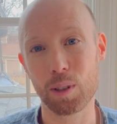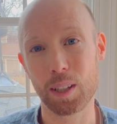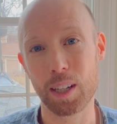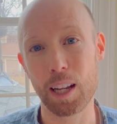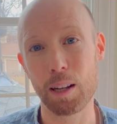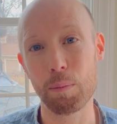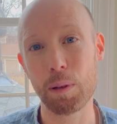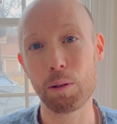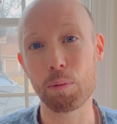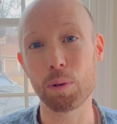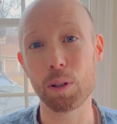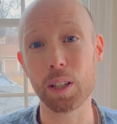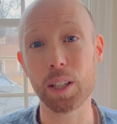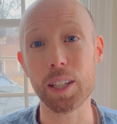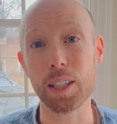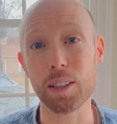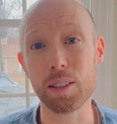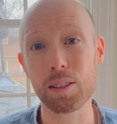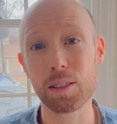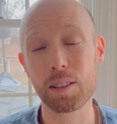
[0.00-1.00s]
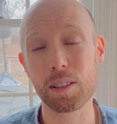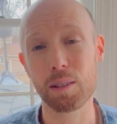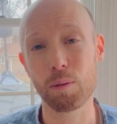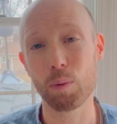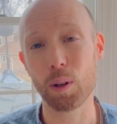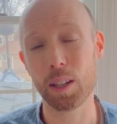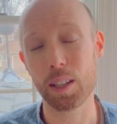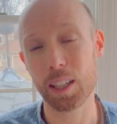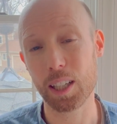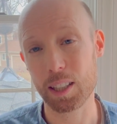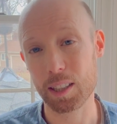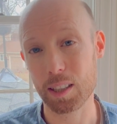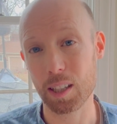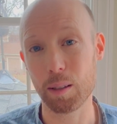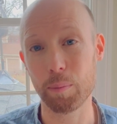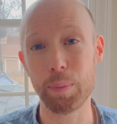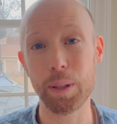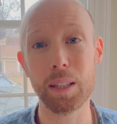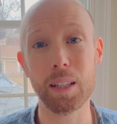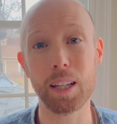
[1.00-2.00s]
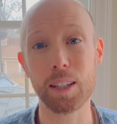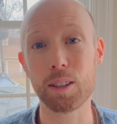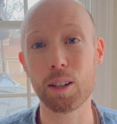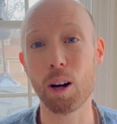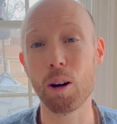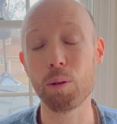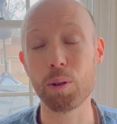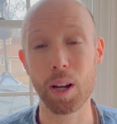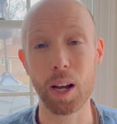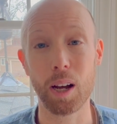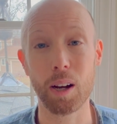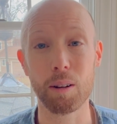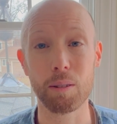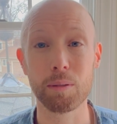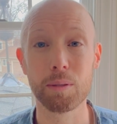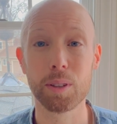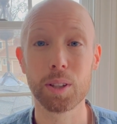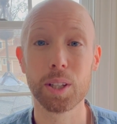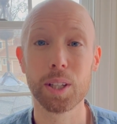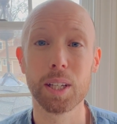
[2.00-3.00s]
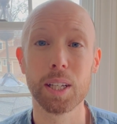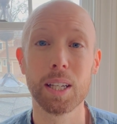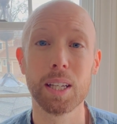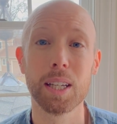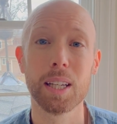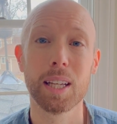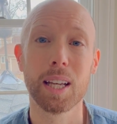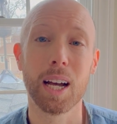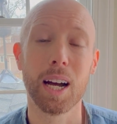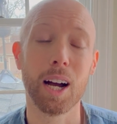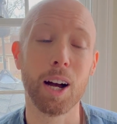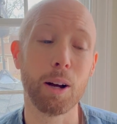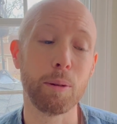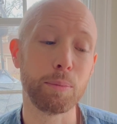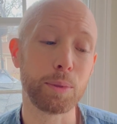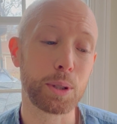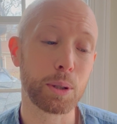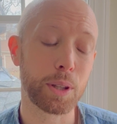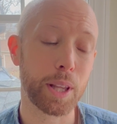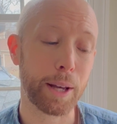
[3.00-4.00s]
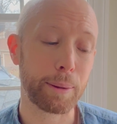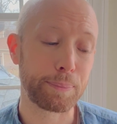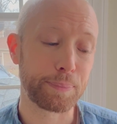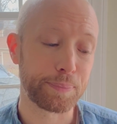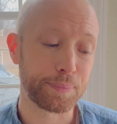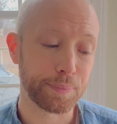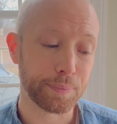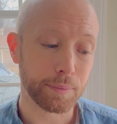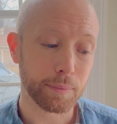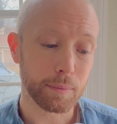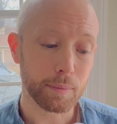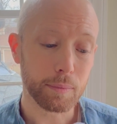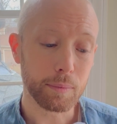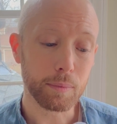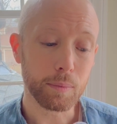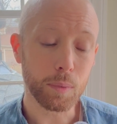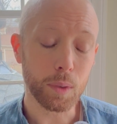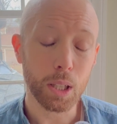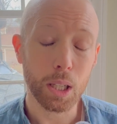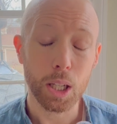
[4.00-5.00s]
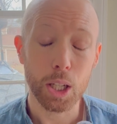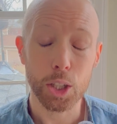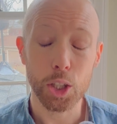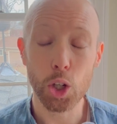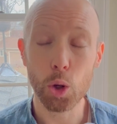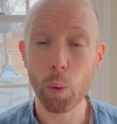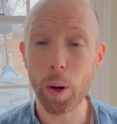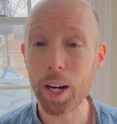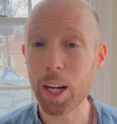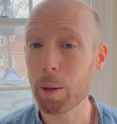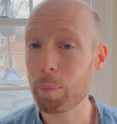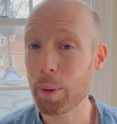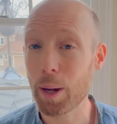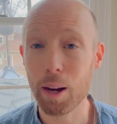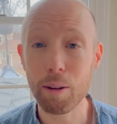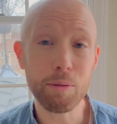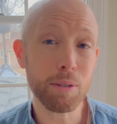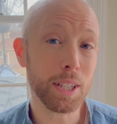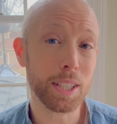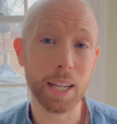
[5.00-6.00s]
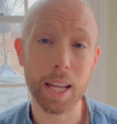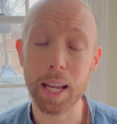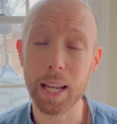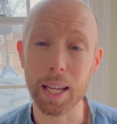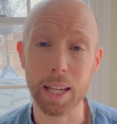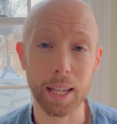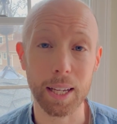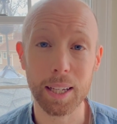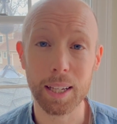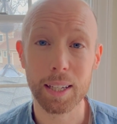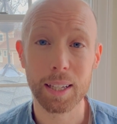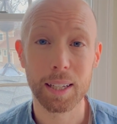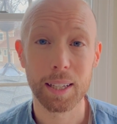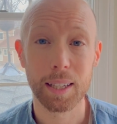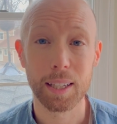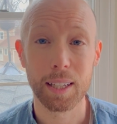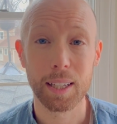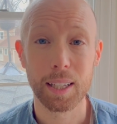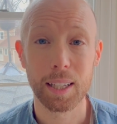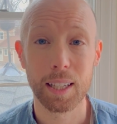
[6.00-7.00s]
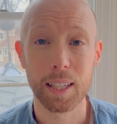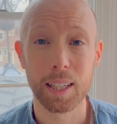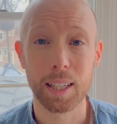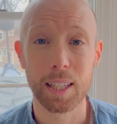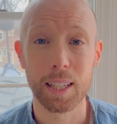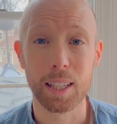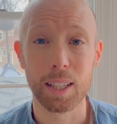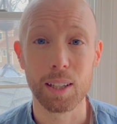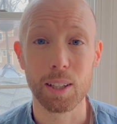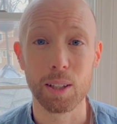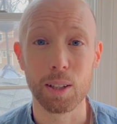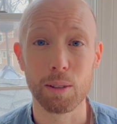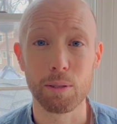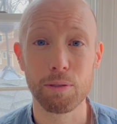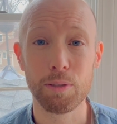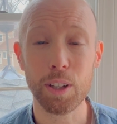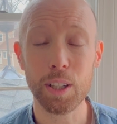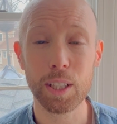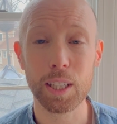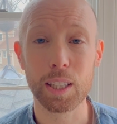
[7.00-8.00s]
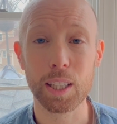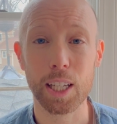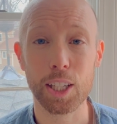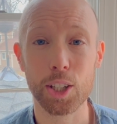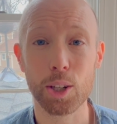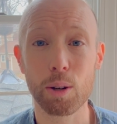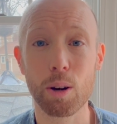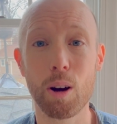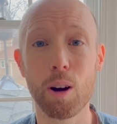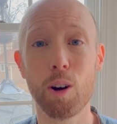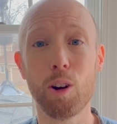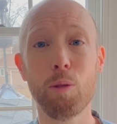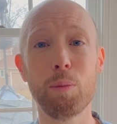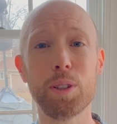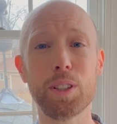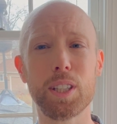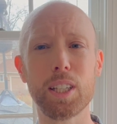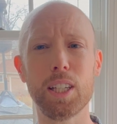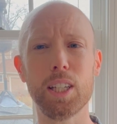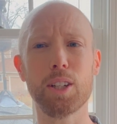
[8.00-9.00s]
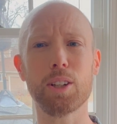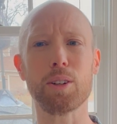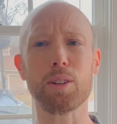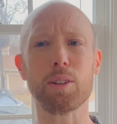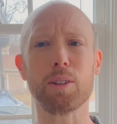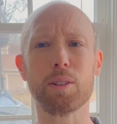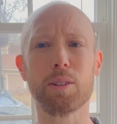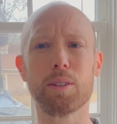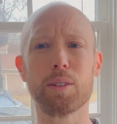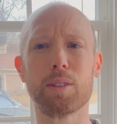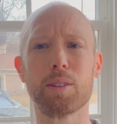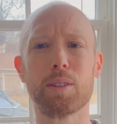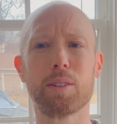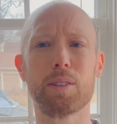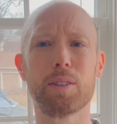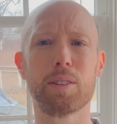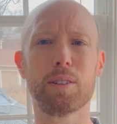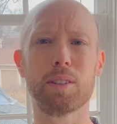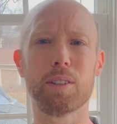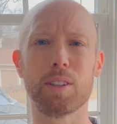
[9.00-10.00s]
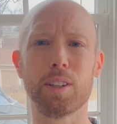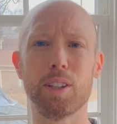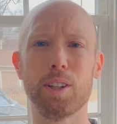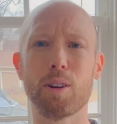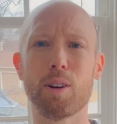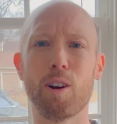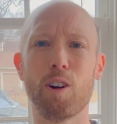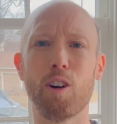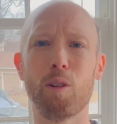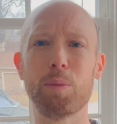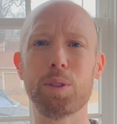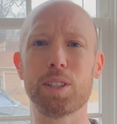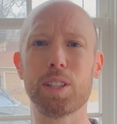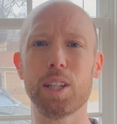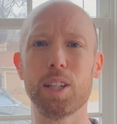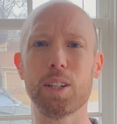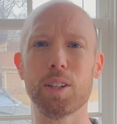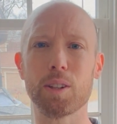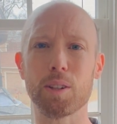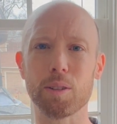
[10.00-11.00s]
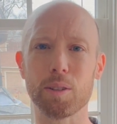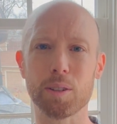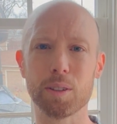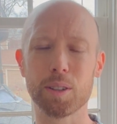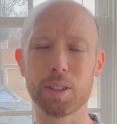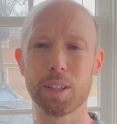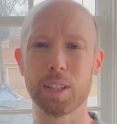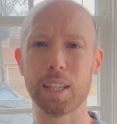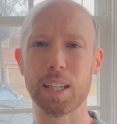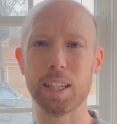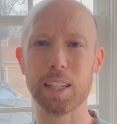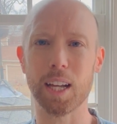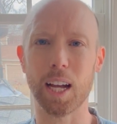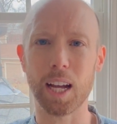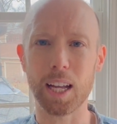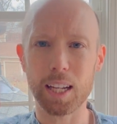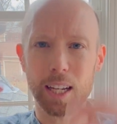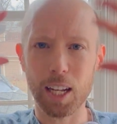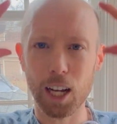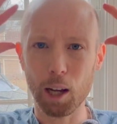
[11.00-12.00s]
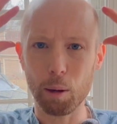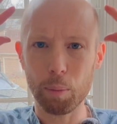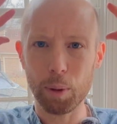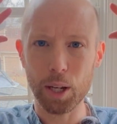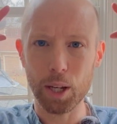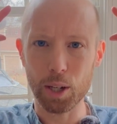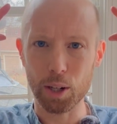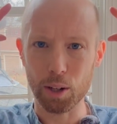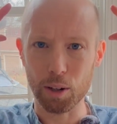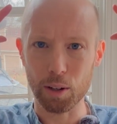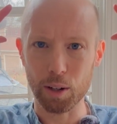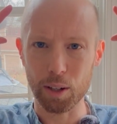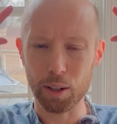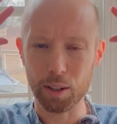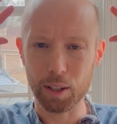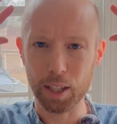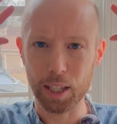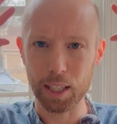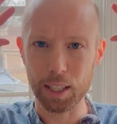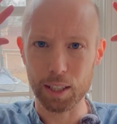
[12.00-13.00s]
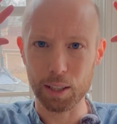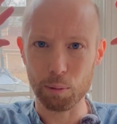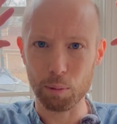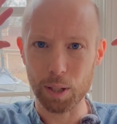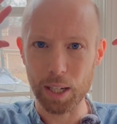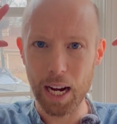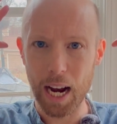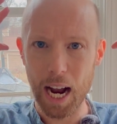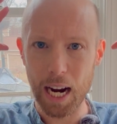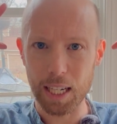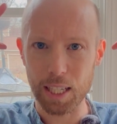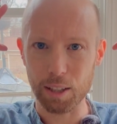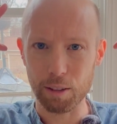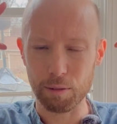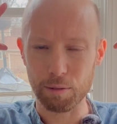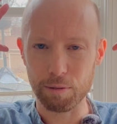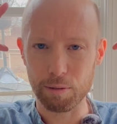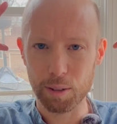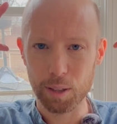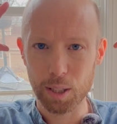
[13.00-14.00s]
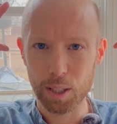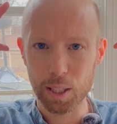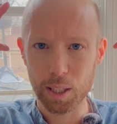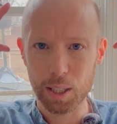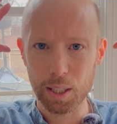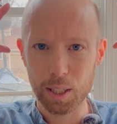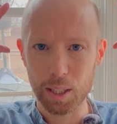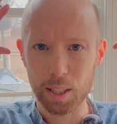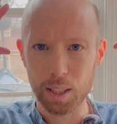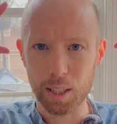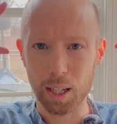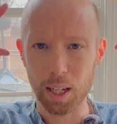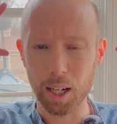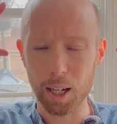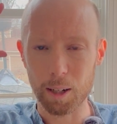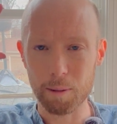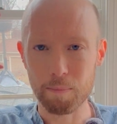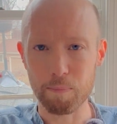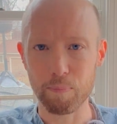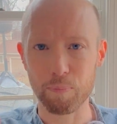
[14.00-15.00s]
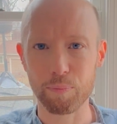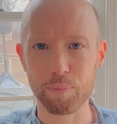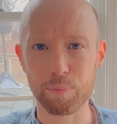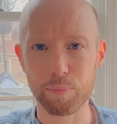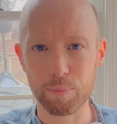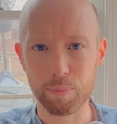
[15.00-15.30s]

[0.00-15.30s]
can be released, what needs to be let go now. So that you wake up every day feeling like your home is here. Your home is here, not up here in the reactive, um,